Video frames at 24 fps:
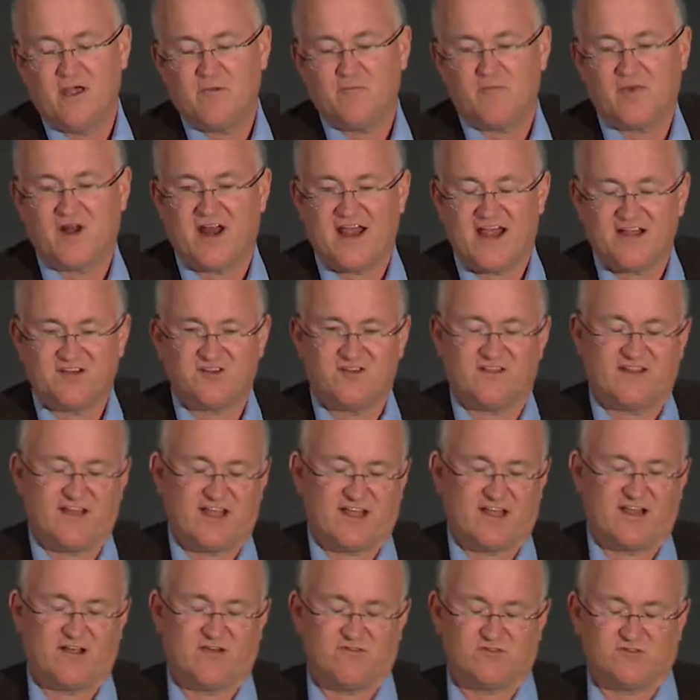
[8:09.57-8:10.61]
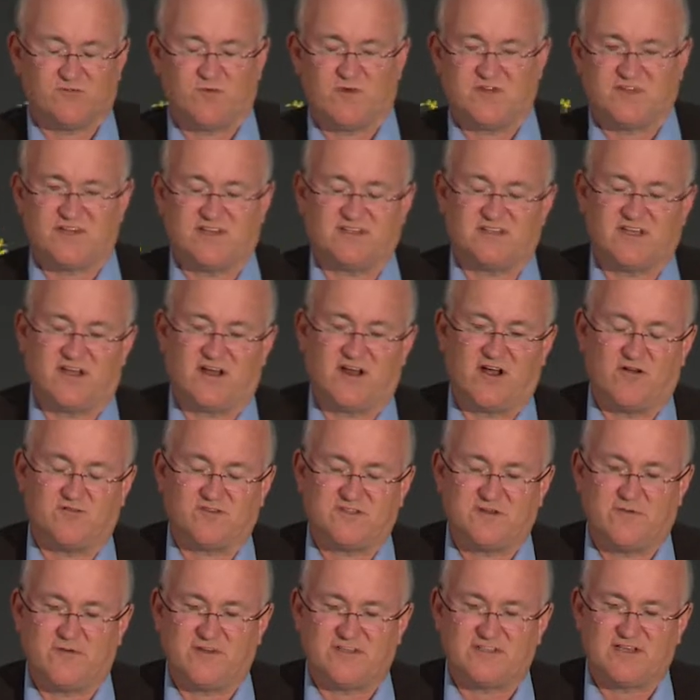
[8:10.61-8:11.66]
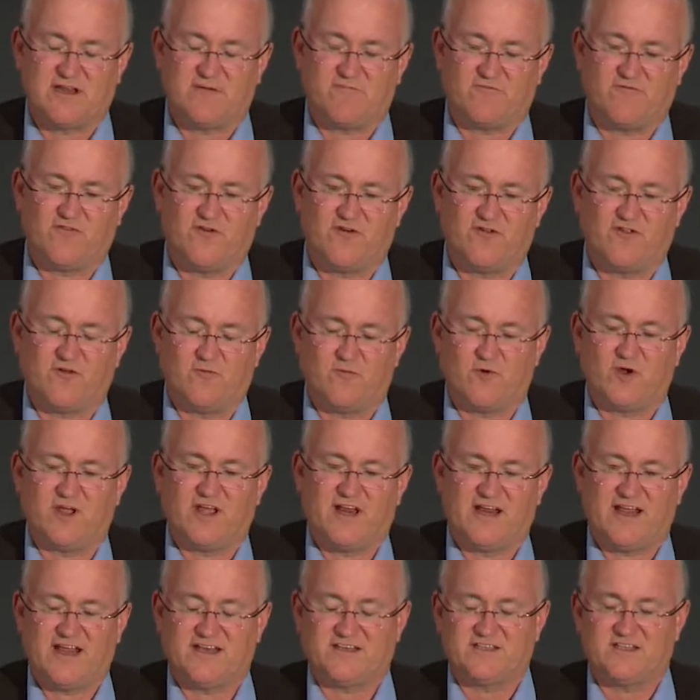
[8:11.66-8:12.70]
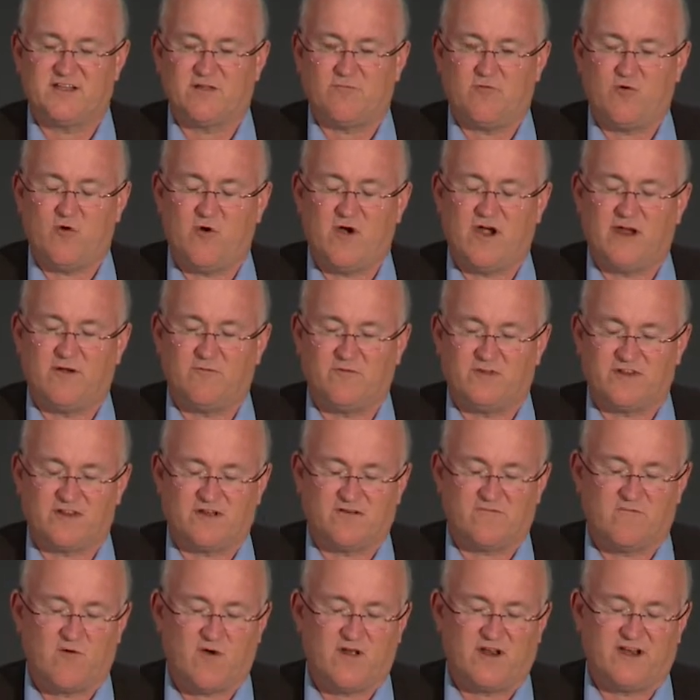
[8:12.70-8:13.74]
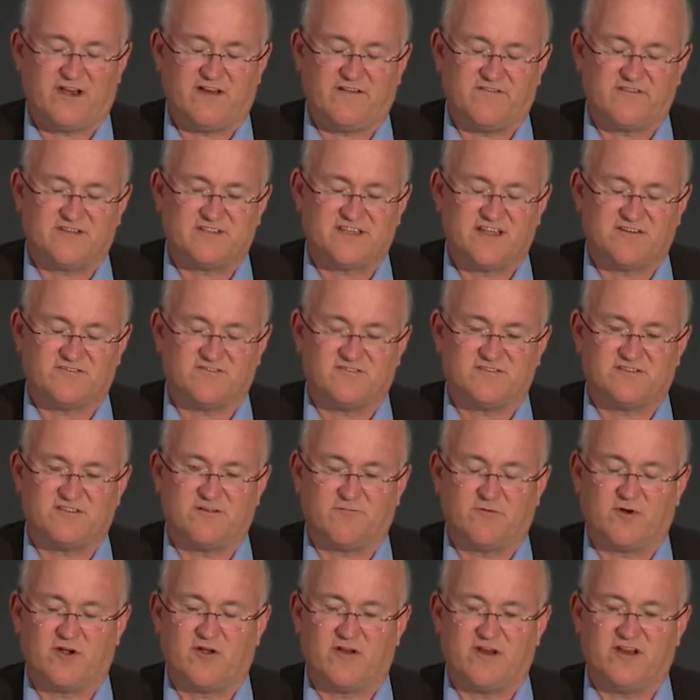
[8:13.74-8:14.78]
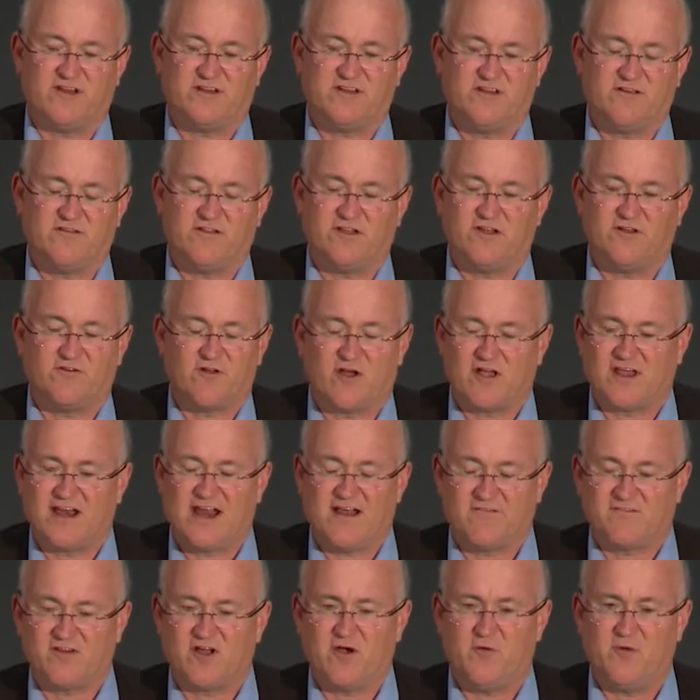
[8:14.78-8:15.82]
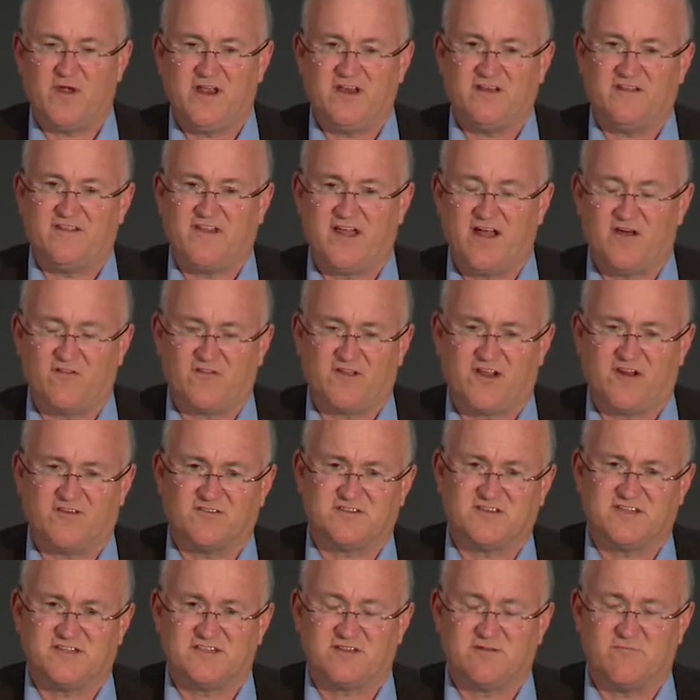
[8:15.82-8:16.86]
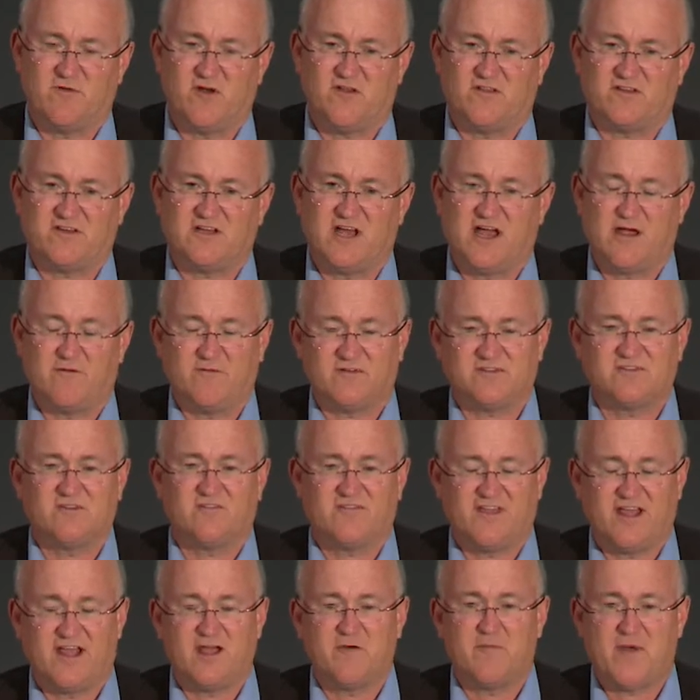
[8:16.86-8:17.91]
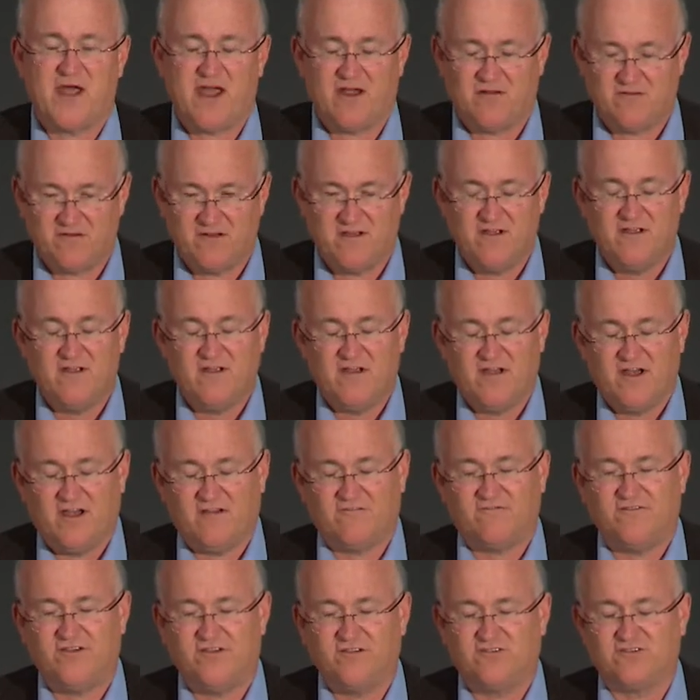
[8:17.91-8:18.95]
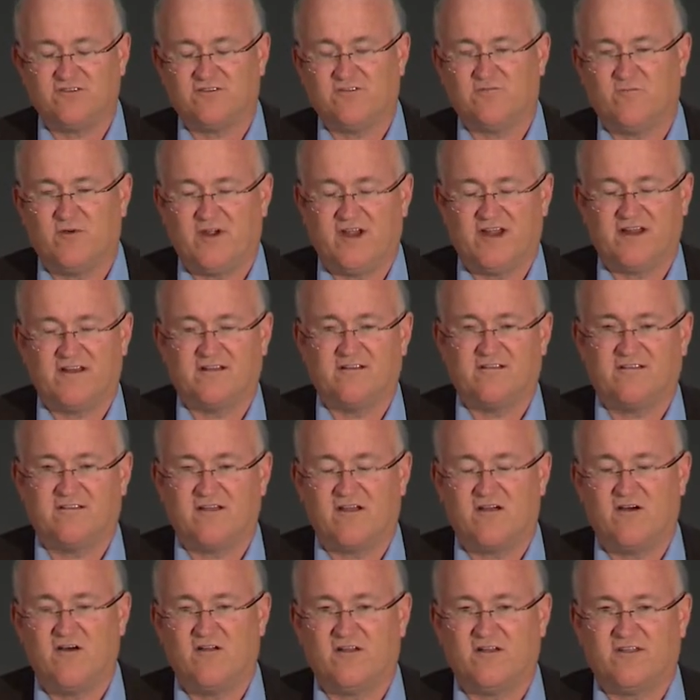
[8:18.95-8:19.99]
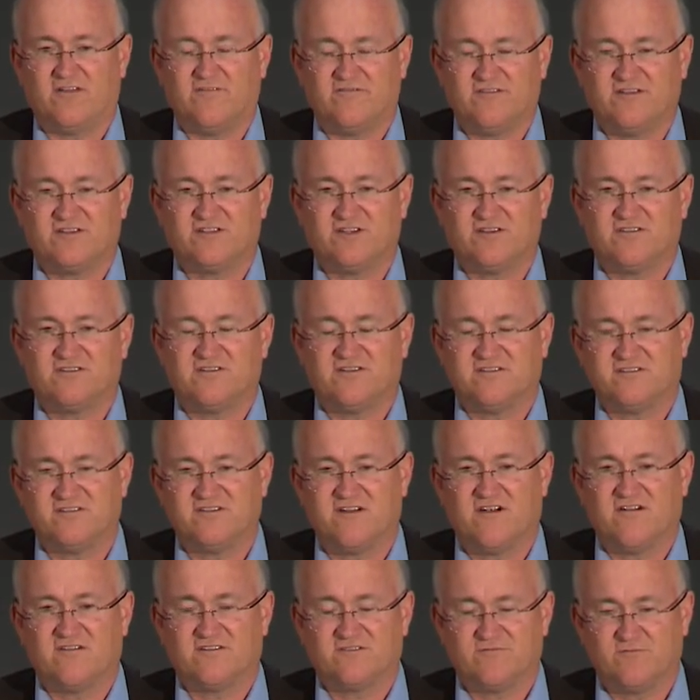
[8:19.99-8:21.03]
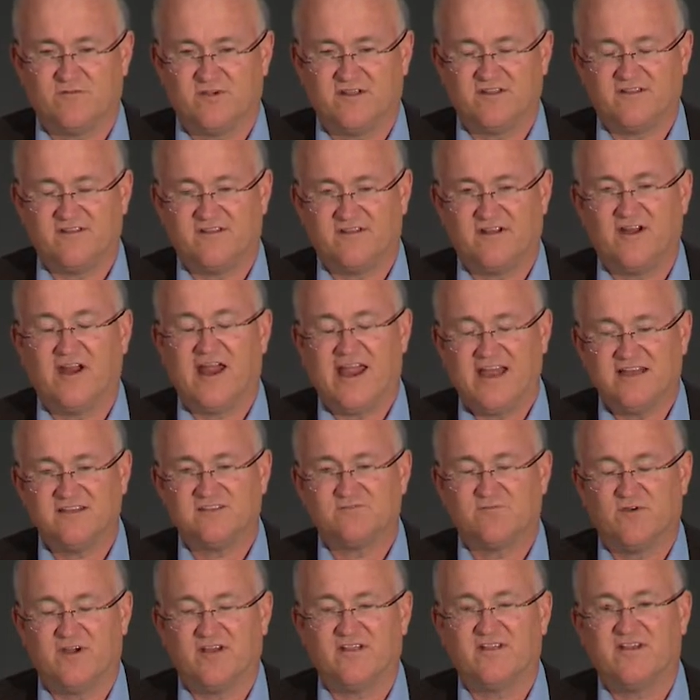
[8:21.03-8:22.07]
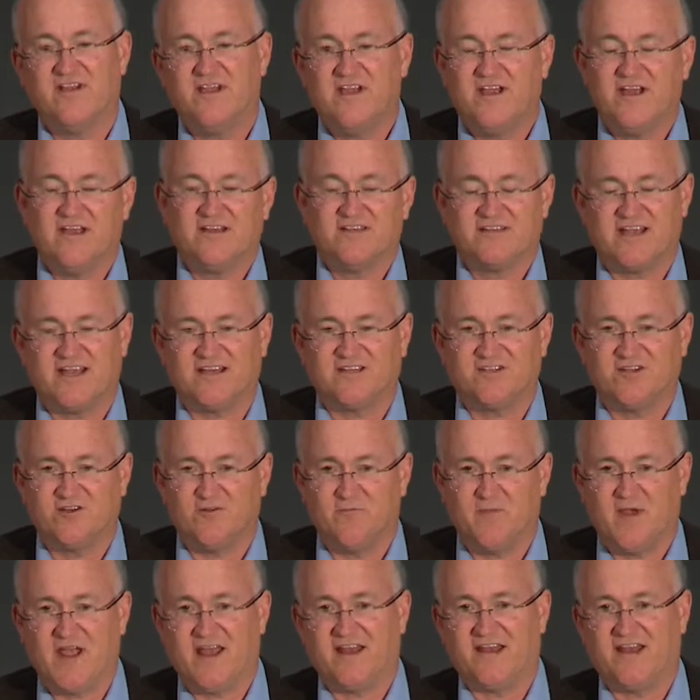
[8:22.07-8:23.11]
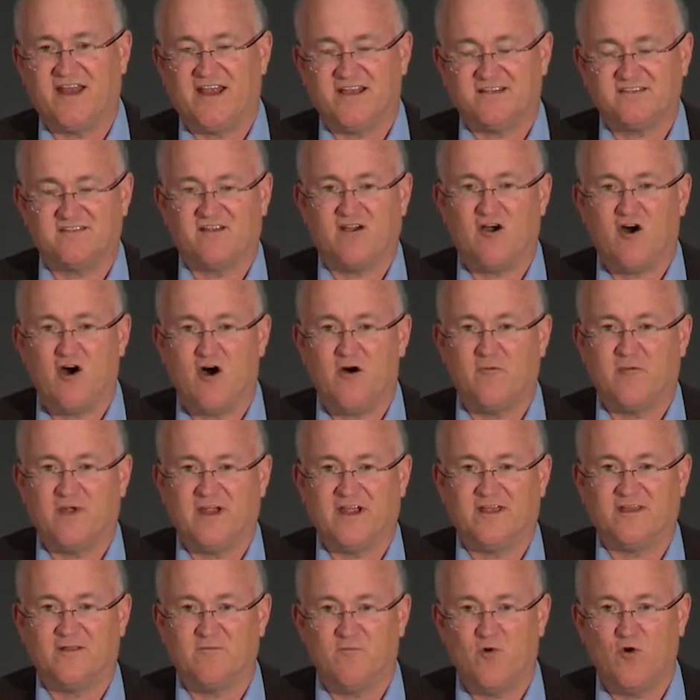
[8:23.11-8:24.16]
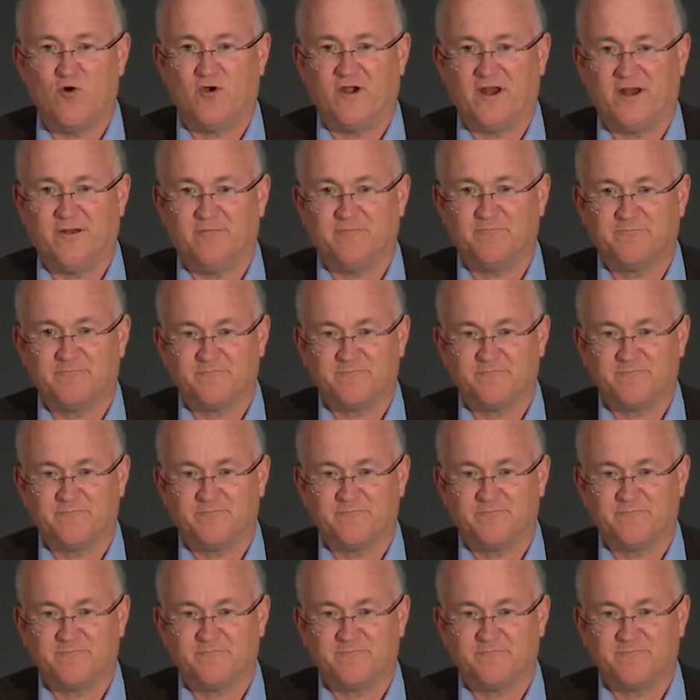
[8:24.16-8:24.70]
But I actually think it goes one that's going to go so one step further. We're going to get to the point with the quality of the sensors that we're going to do that you're not going to have to go into the healthcare system all the time. And so think about a future when the call to the physician starts with, ends with, take two band-aids and call me in the morning